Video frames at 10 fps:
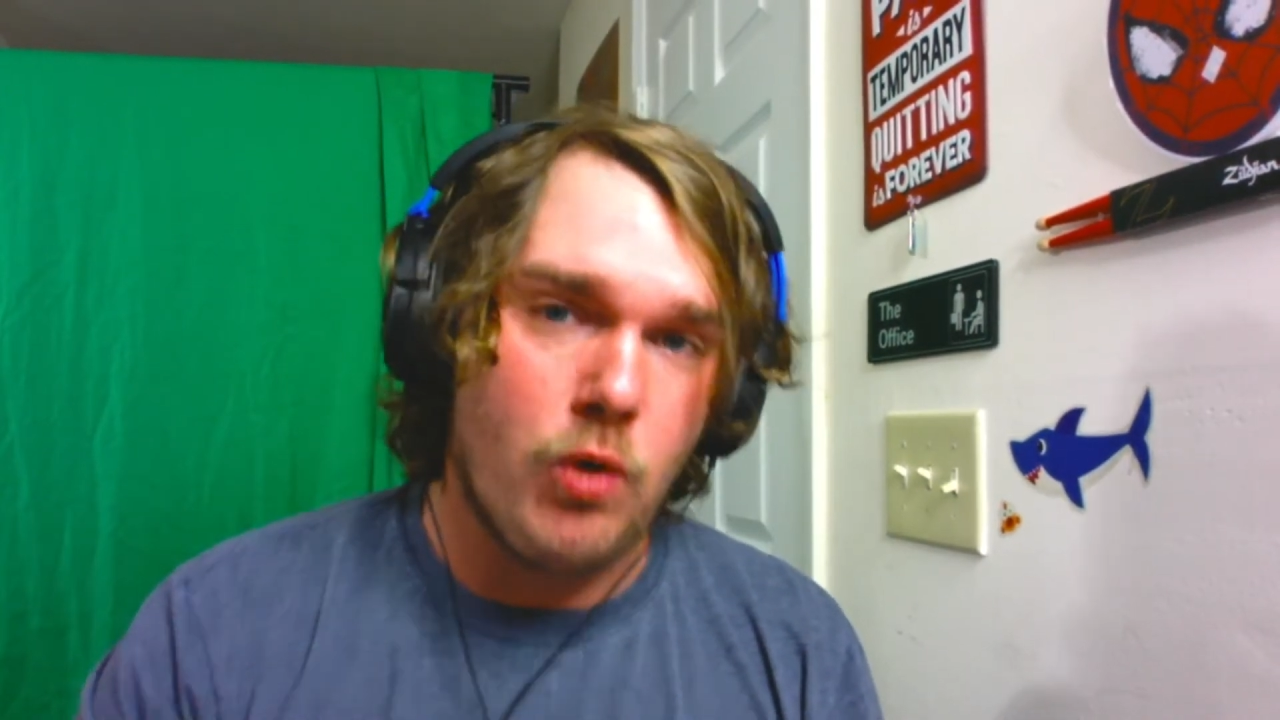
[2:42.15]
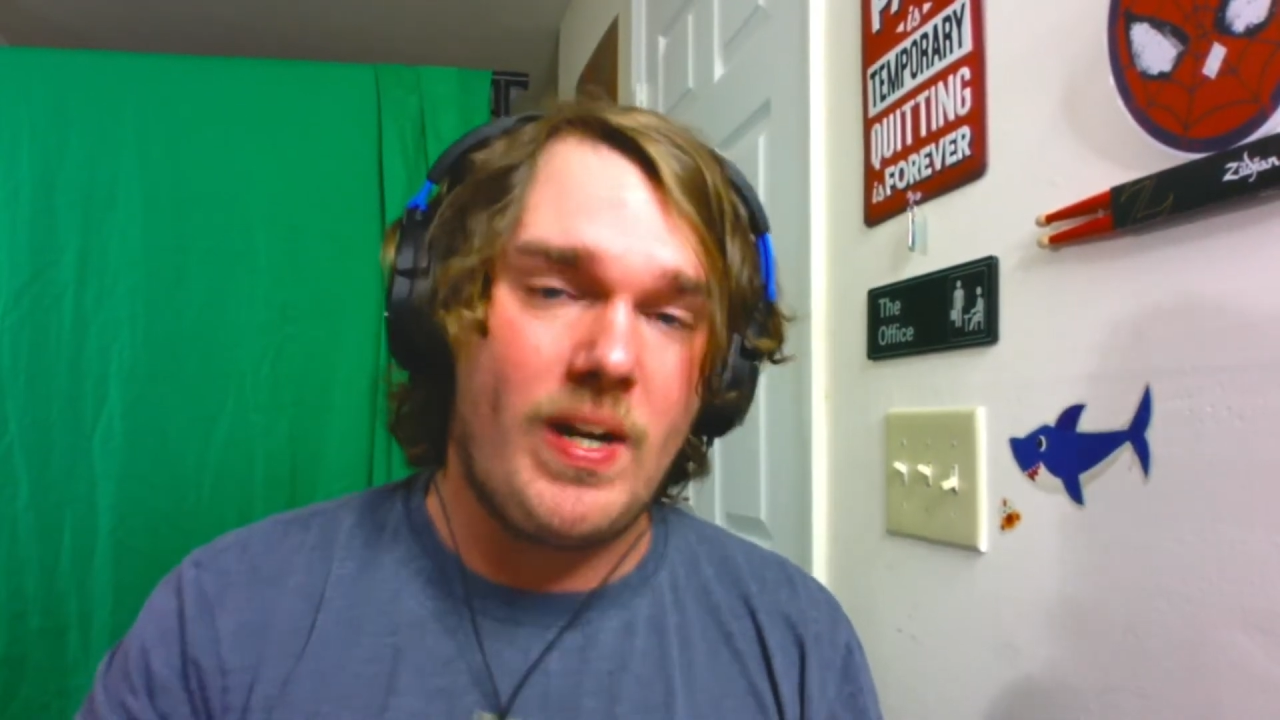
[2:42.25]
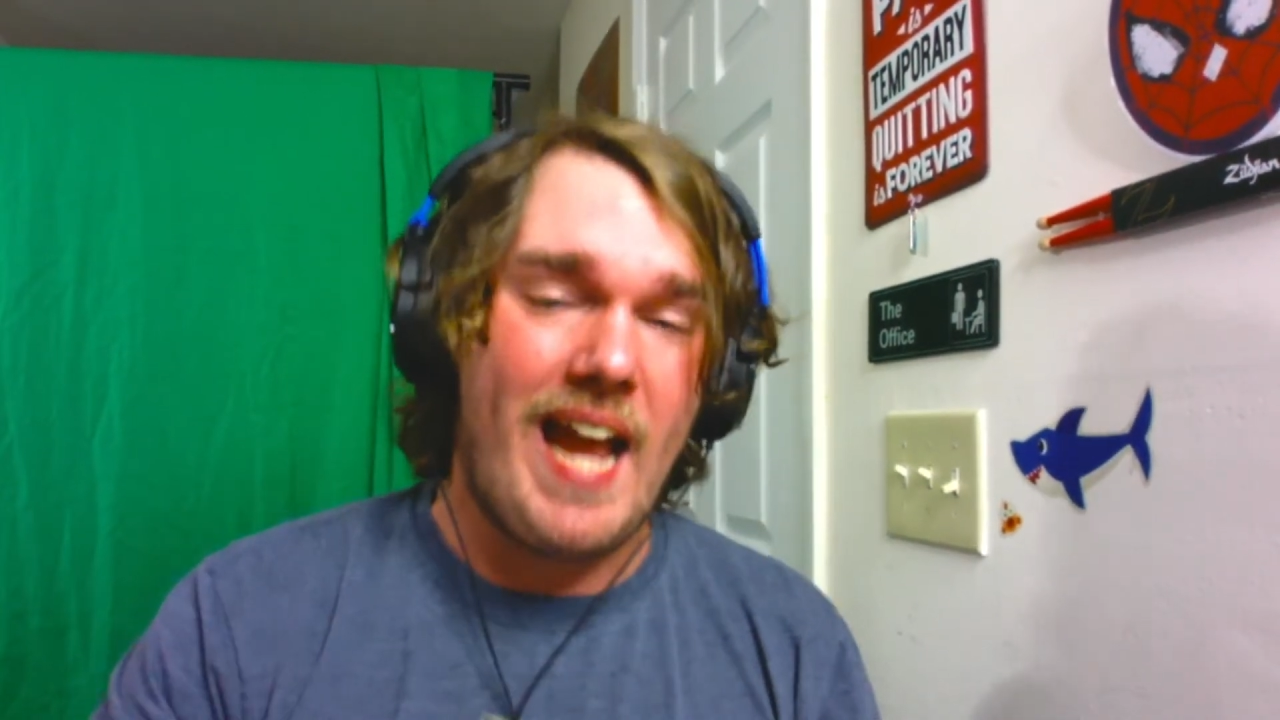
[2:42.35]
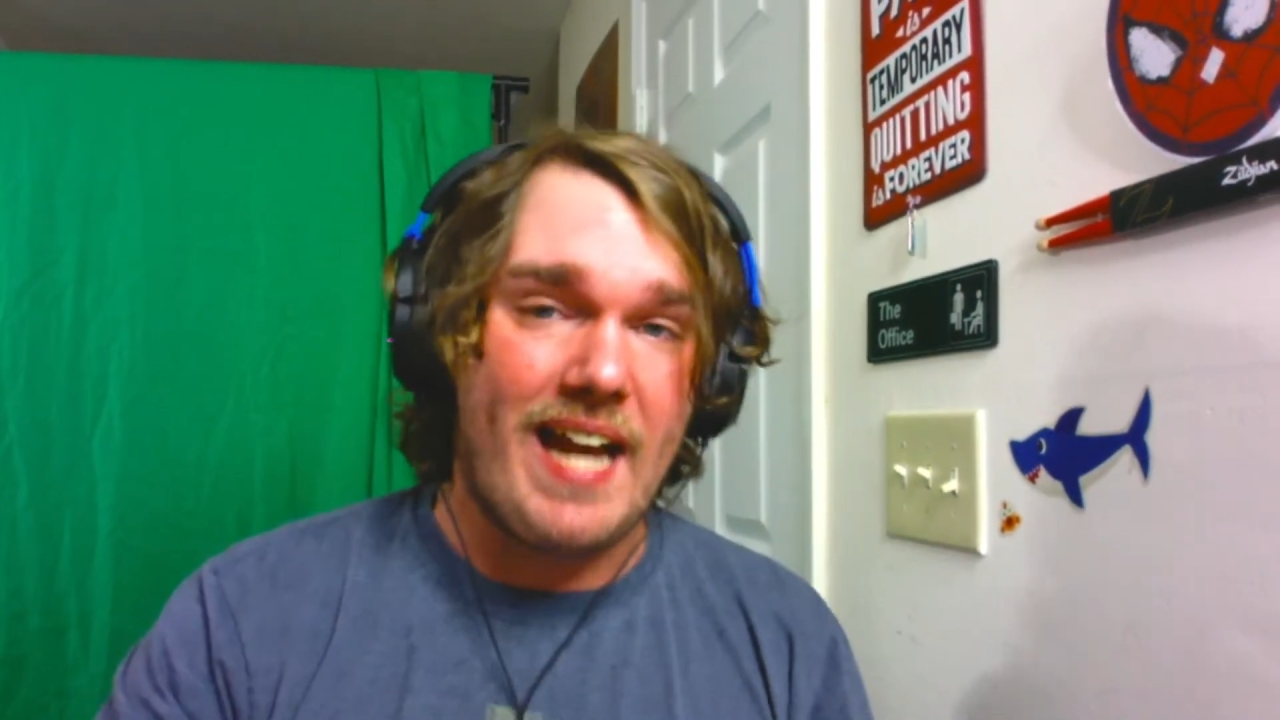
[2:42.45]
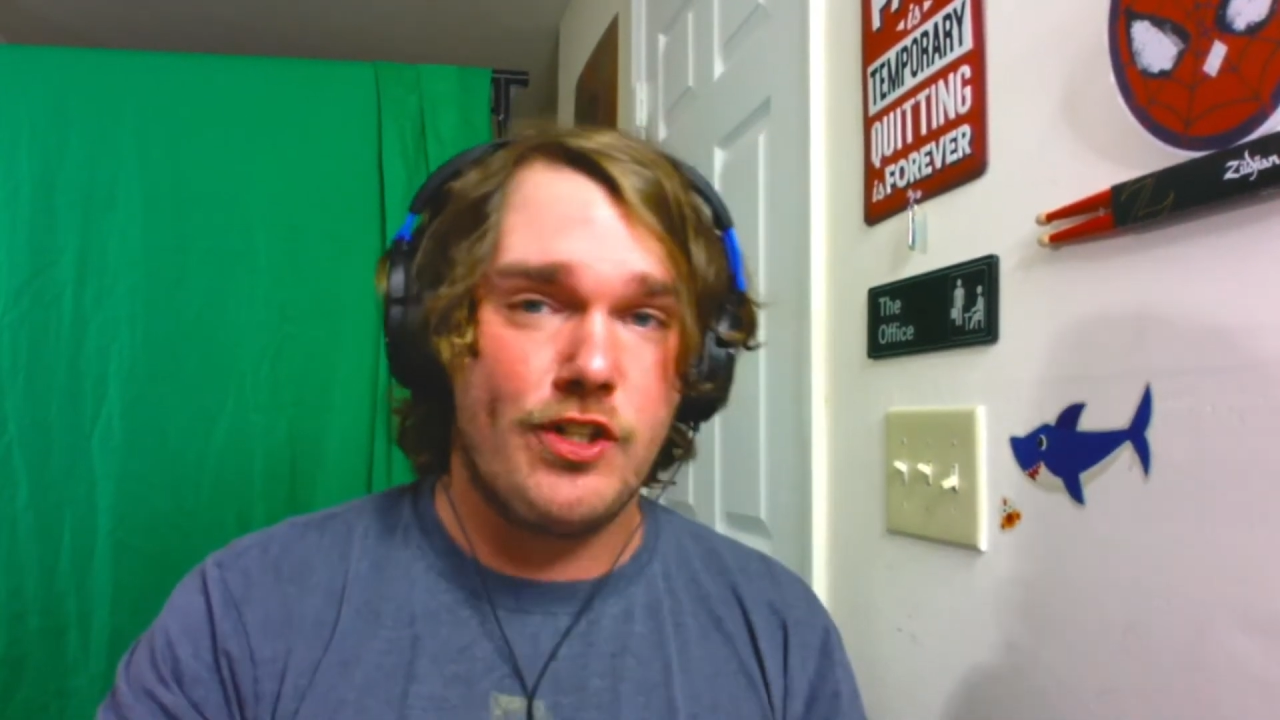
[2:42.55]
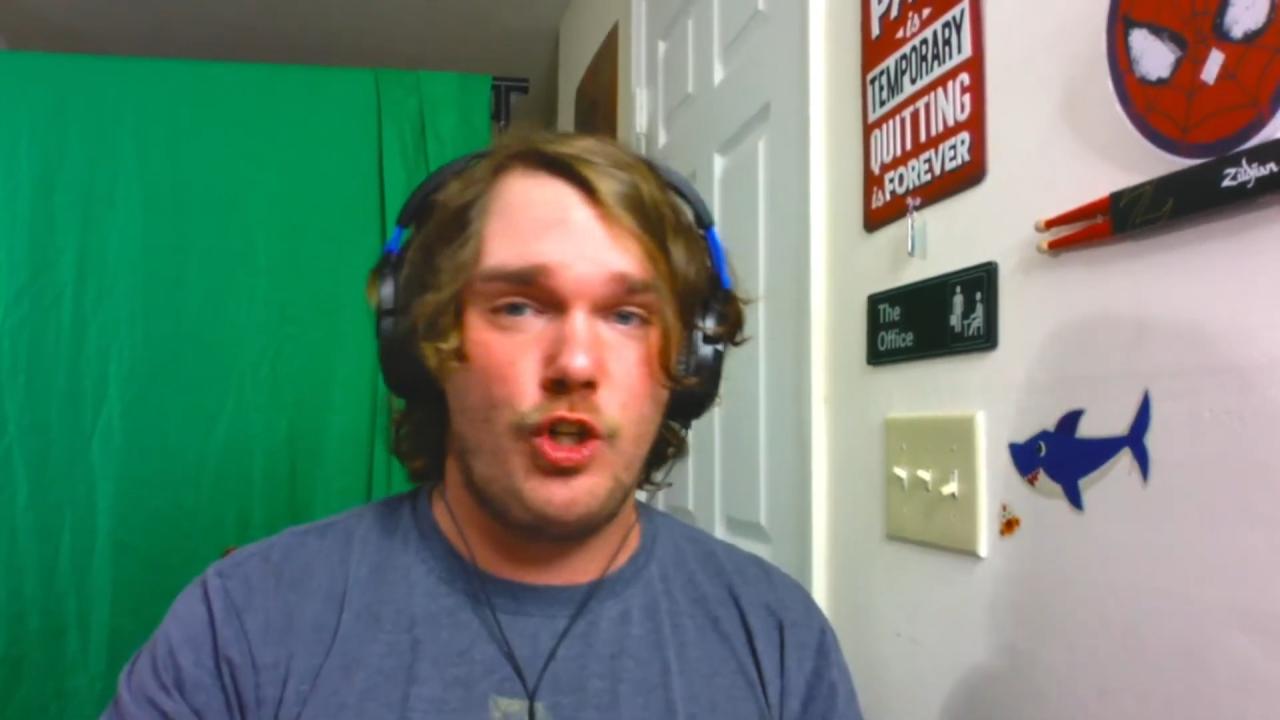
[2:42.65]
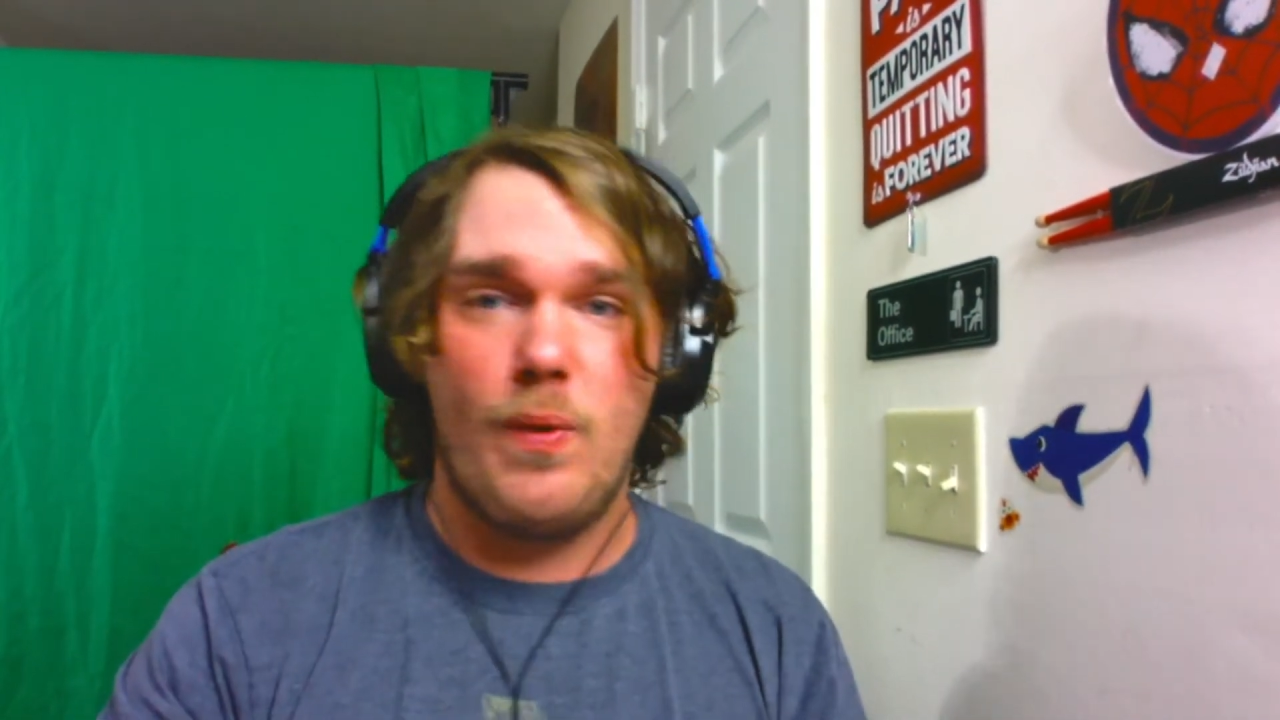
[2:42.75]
react to,